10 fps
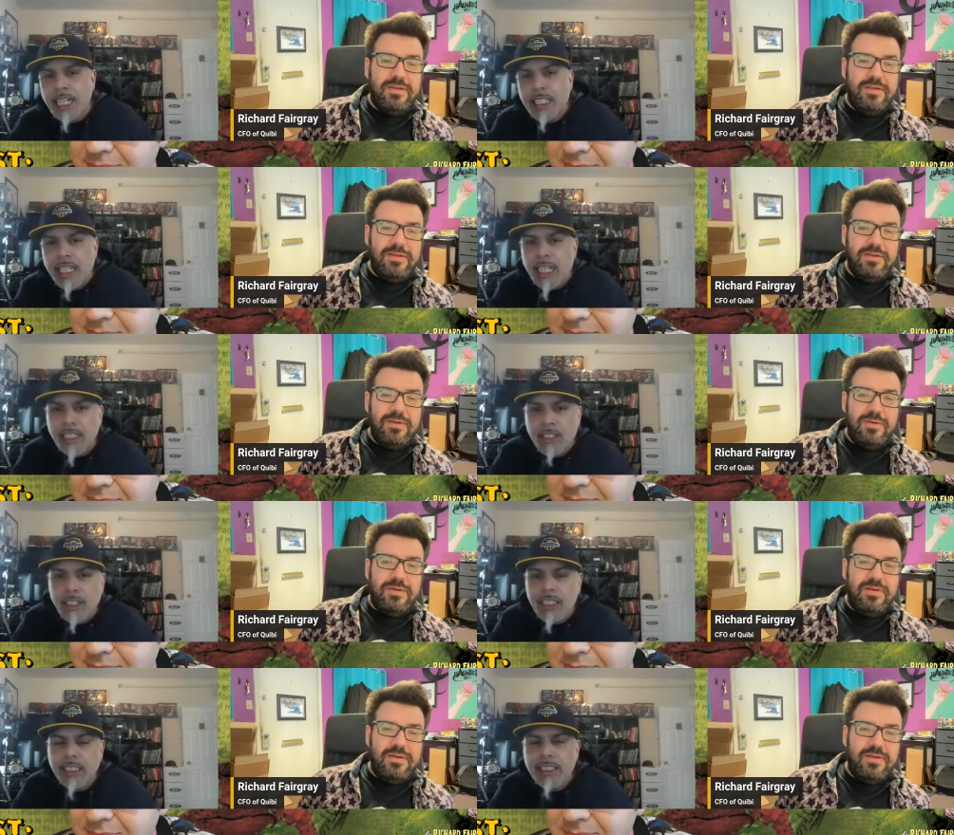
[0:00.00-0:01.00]
Speaker 1: con yet. You
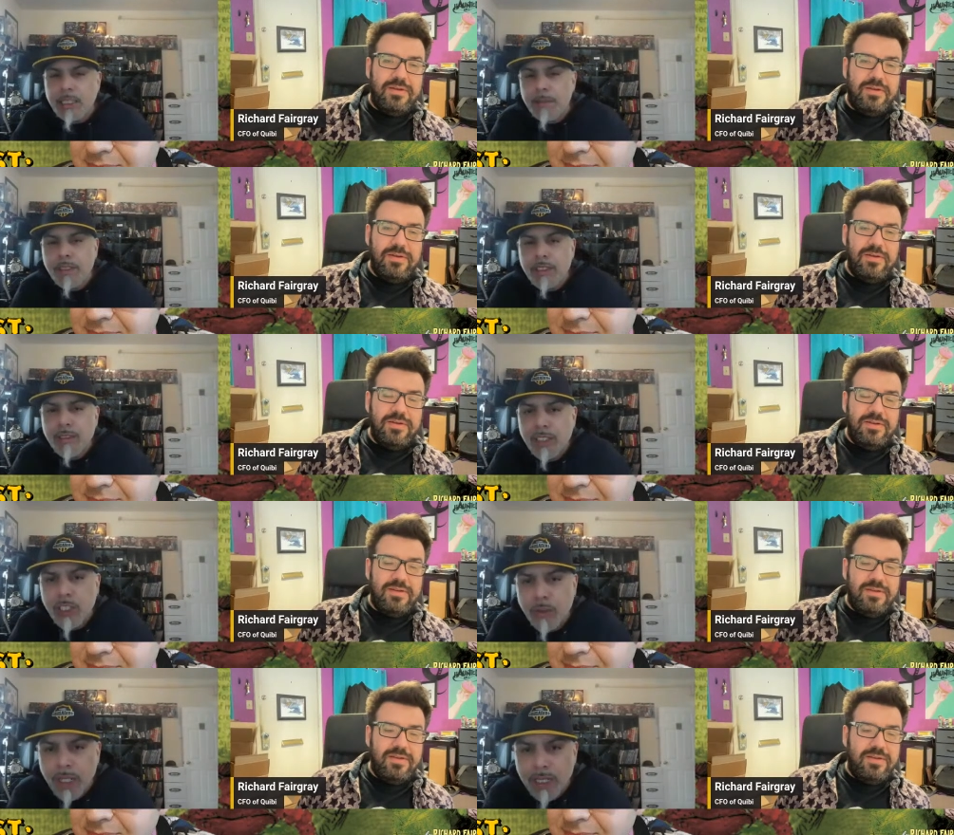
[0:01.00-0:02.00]
know, is it similar to
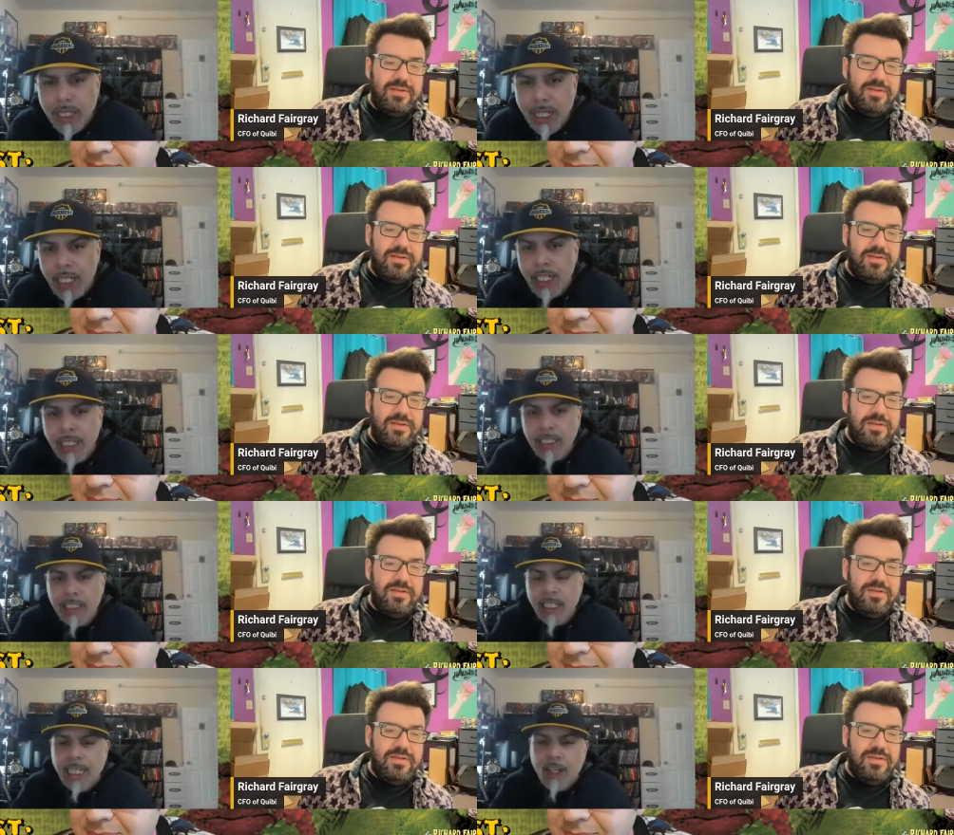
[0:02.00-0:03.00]
U.S. con?
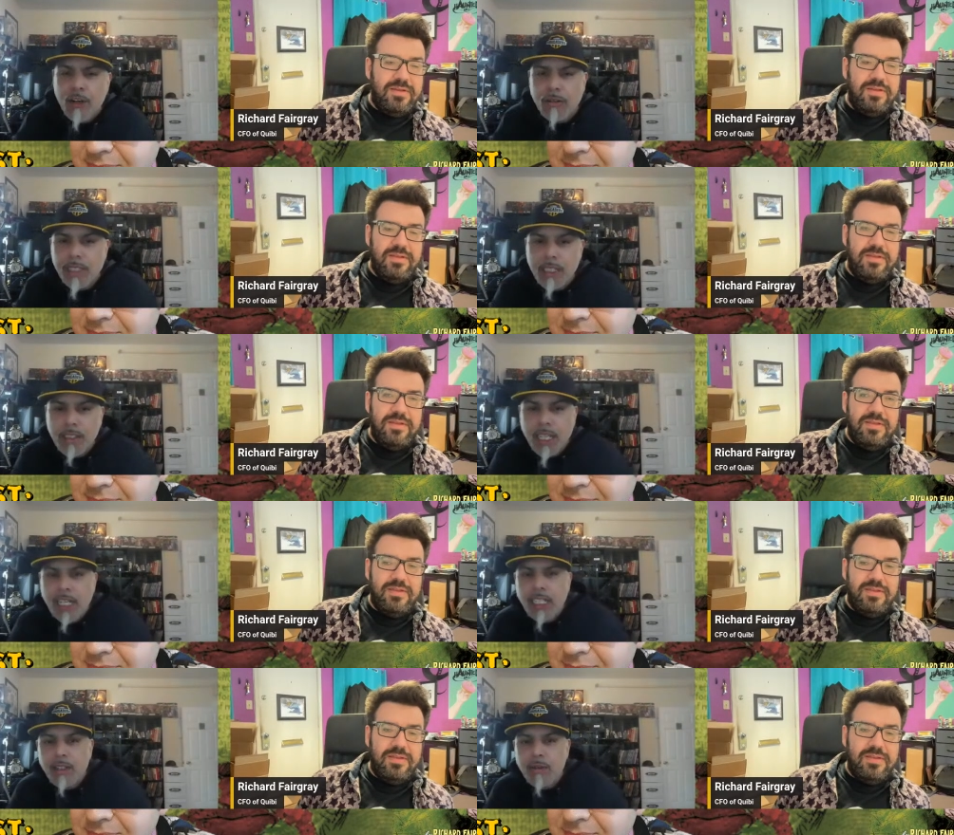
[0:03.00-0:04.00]
Is it like a hotel
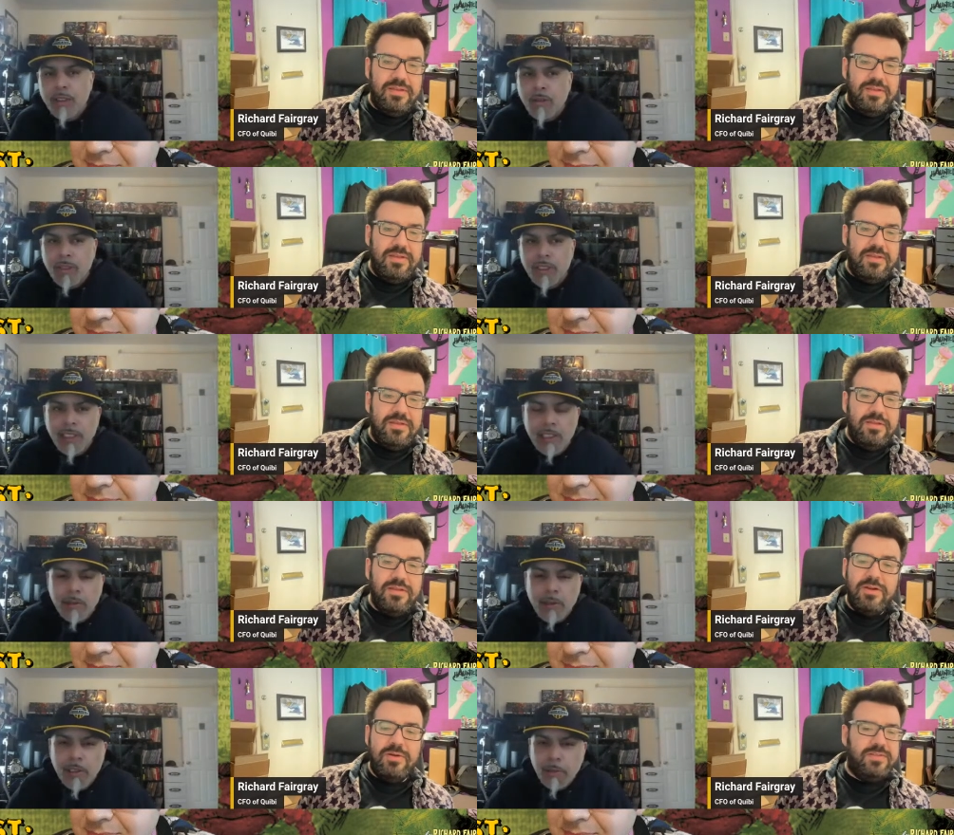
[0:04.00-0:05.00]
con? Like what? what?
Speaker 2: No,
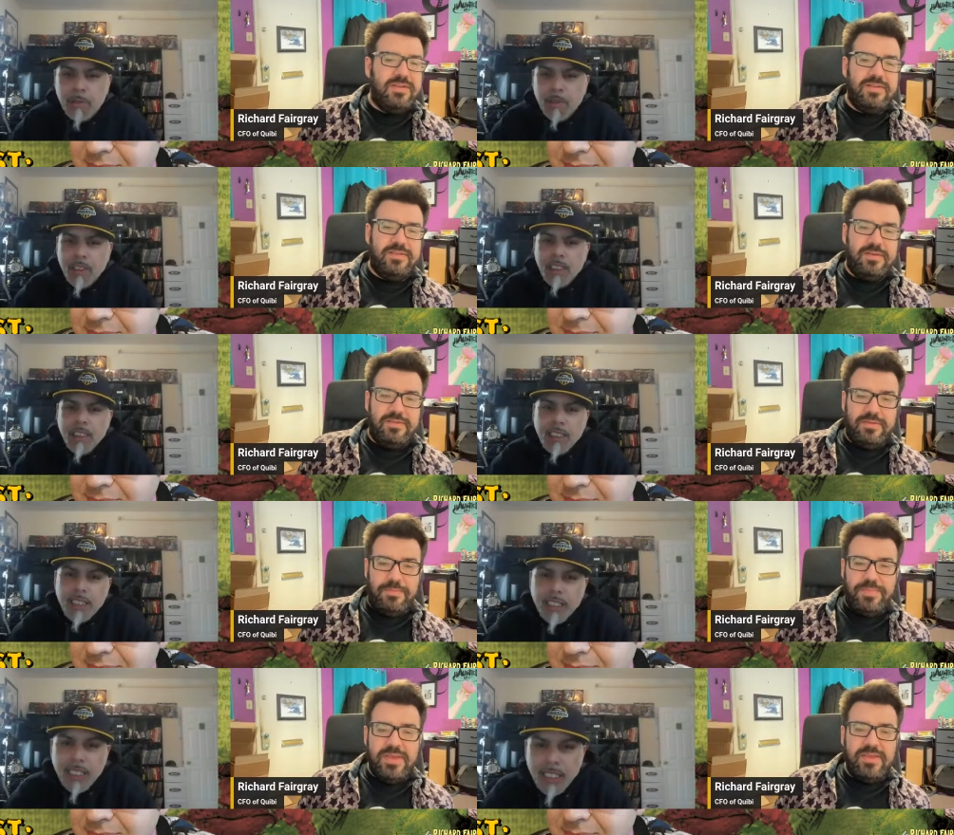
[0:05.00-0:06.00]
no, no. It's a, it's a, it's a
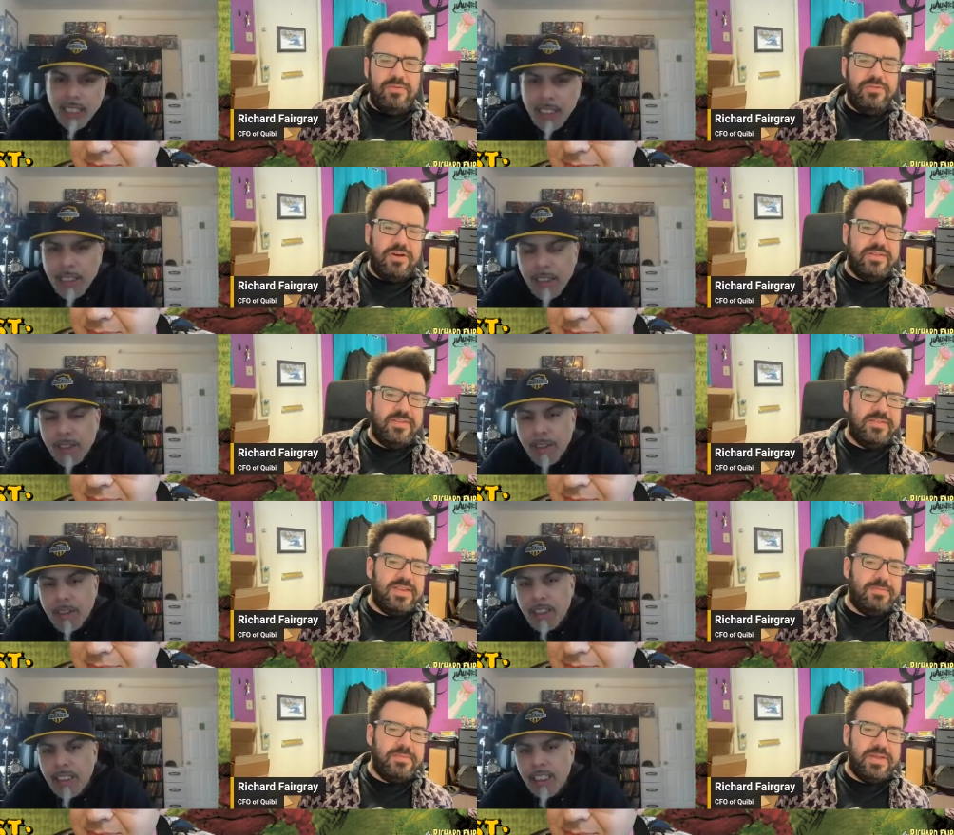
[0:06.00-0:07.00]
big, huge con. It's the
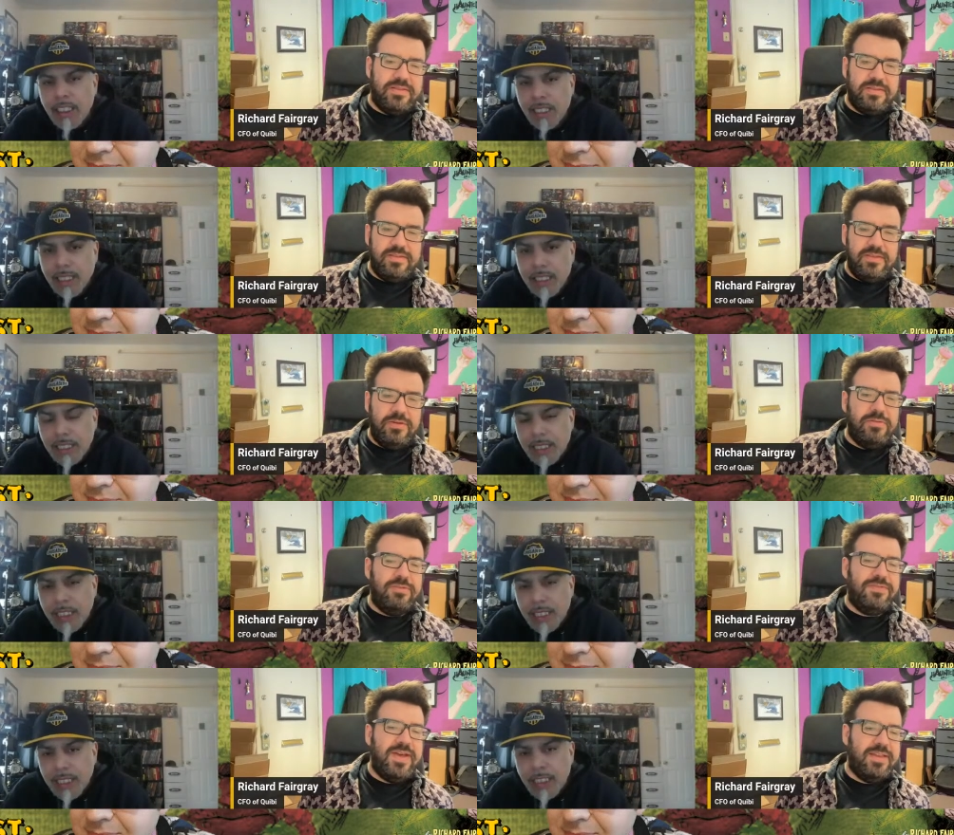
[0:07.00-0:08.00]
same. It's it, you know the
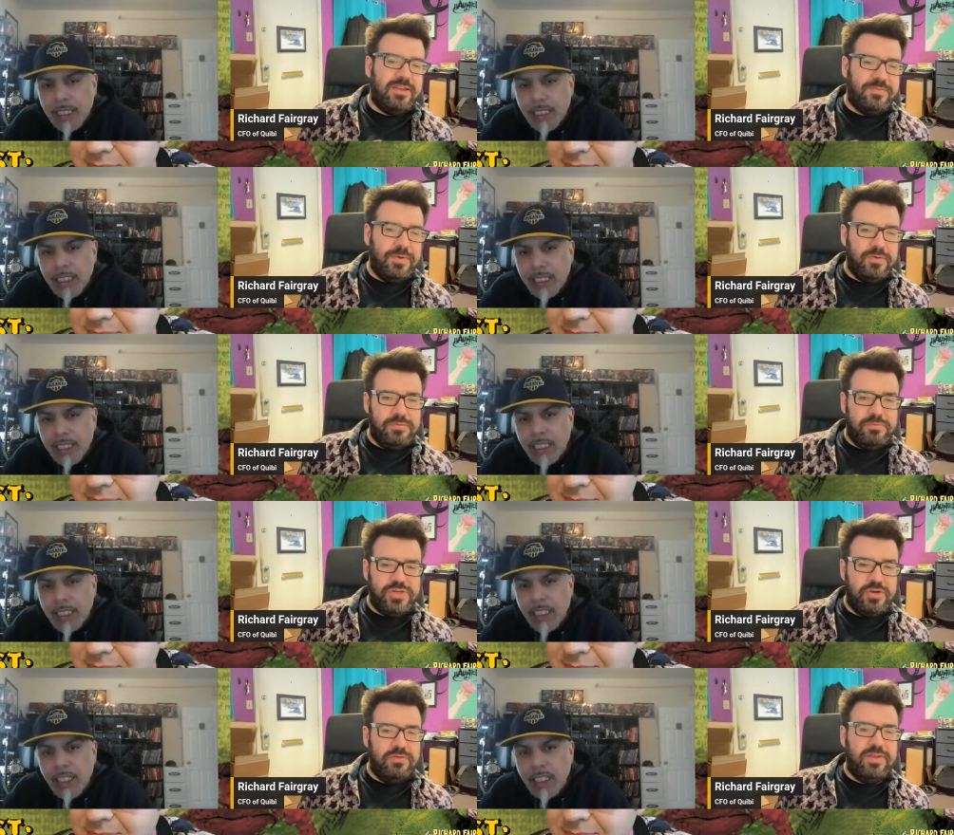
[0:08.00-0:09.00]
Fan Expo
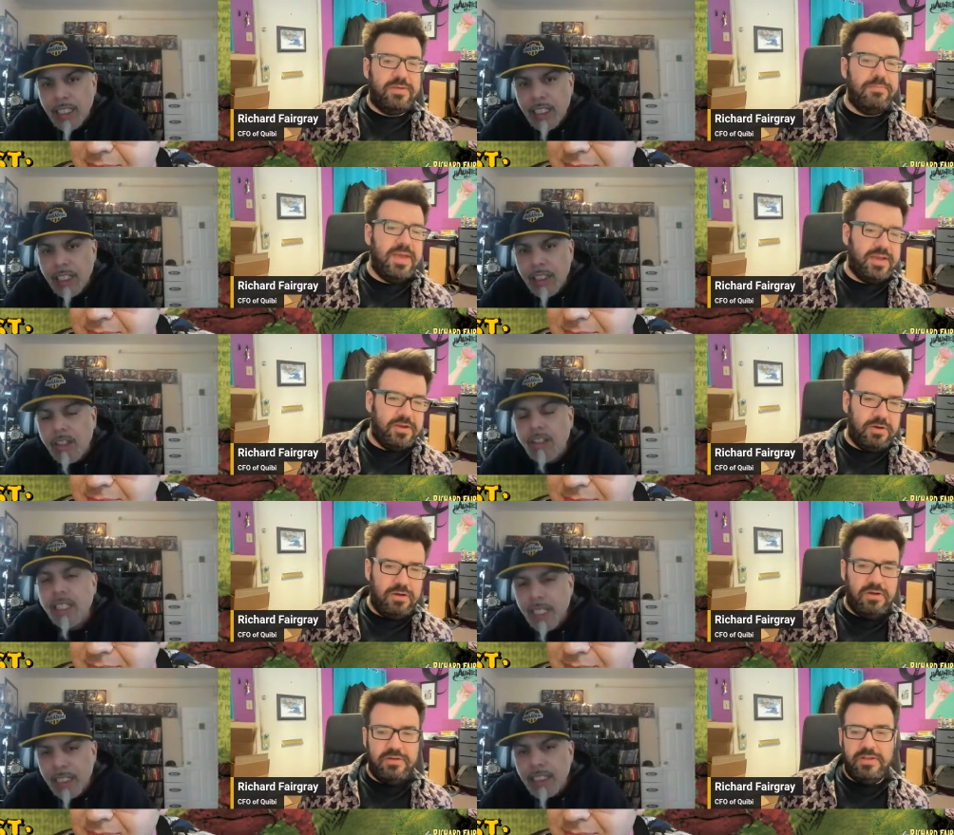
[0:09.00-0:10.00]
shows like
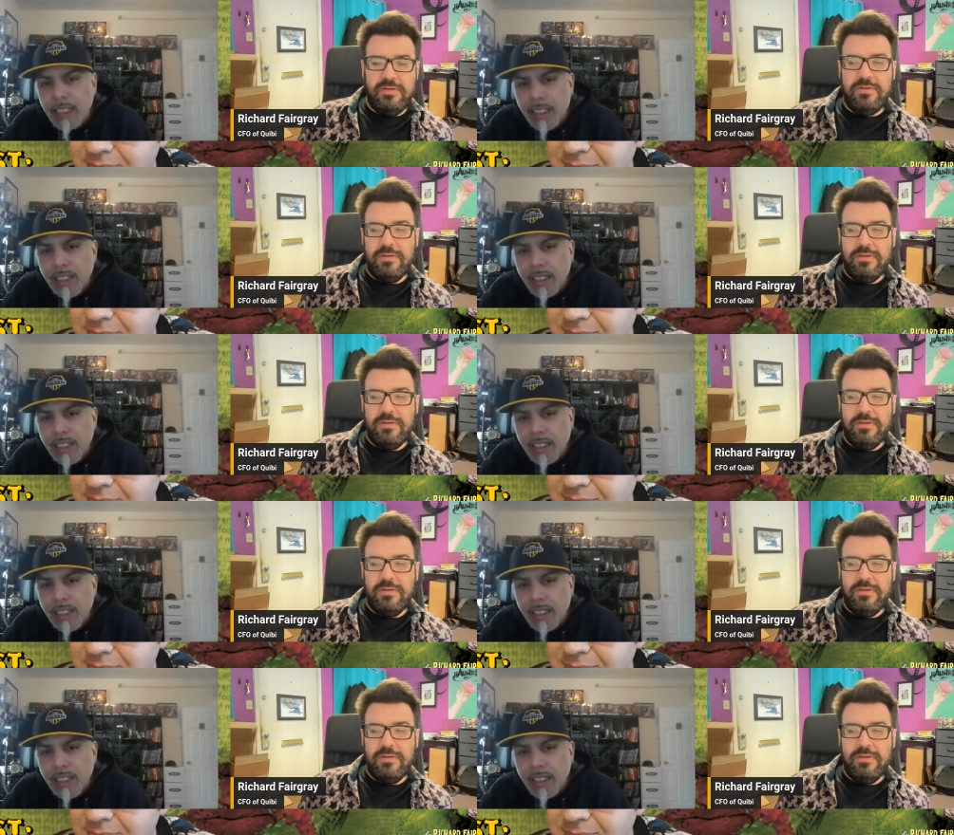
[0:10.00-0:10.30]
MegaCon okay. and